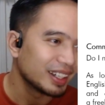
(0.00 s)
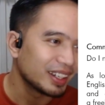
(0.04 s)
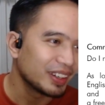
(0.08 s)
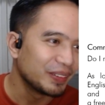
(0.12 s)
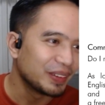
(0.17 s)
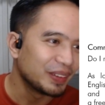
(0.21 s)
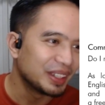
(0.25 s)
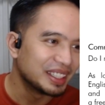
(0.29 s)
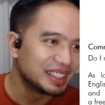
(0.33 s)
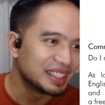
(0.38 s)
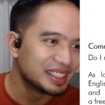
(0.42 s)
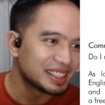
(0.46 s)

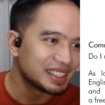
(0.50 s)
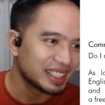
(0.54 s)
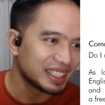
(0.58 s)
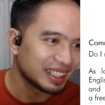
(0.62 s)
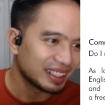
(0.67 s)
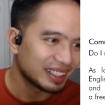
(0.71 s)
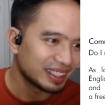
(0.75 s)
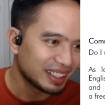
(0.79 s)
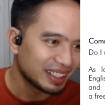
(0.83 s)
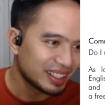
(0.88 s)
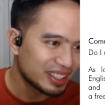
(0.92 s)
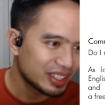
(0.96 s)
Queen's
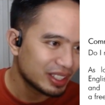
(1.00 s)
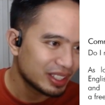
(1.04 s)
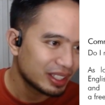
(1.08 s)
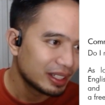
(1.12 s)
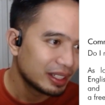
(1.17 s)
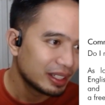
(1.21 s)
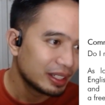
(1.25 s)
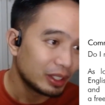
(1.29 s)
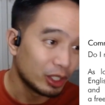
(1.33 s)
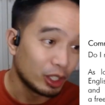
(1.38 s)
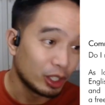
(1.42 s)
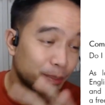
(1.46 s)
English.
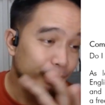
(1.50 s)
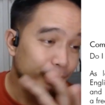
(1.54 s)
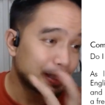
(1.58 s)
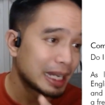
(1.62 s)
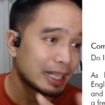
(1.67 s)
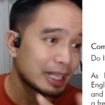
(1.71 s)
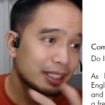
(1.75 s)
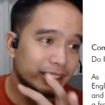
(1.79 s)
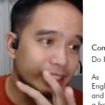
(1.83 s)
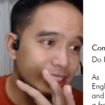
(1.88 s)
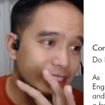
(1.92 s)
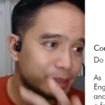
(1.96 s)
Oh,
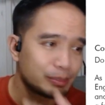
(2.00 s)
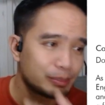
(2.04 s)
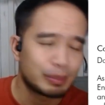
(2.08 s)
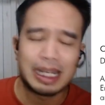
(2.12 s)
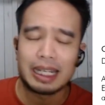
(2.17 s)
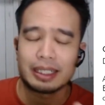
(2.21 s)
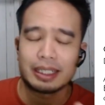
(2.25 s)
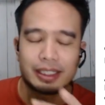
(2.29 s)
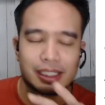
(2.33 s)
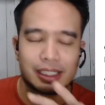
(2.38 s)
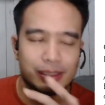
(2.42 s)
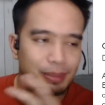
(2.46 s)
practice,
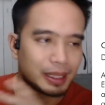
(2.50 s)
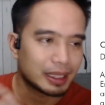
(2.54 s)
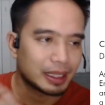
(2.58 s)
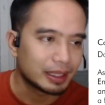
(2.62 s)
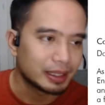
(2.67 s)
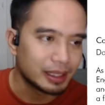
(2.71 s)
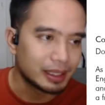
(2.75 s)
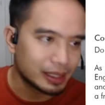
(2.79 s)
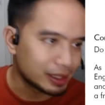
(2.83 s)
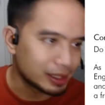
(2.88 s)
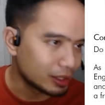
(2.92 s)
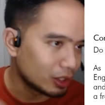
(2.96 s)
practice,
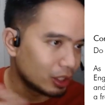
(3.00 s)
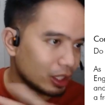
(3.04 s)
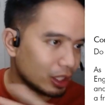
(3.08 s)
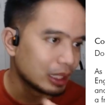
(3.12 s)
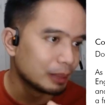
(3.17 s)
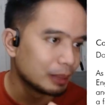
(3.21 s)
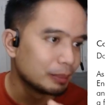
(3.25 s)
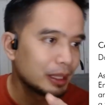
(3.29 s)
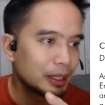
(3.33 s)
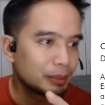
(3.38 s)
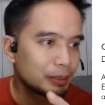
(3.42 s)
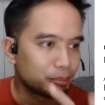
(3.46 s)
practice. It's
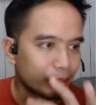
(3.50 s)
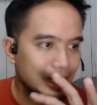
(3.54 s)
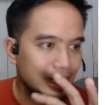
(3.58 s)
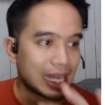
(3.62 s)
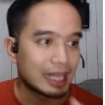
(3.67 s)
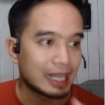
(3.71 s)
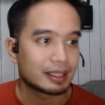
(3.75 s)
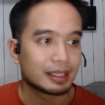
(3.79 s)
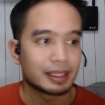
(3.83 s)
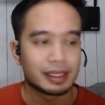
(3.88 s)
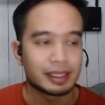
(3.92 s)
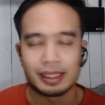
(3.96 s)
all about
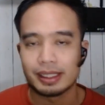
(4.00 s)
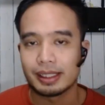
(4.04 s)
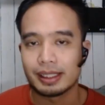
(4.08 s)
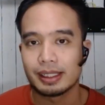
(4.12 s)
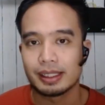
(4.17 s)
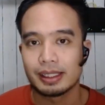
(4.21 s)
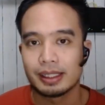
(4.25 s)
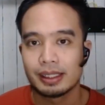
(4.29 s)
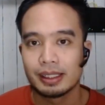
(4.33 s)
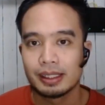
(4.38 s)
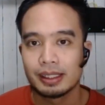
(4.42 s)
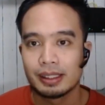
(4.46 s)
practice.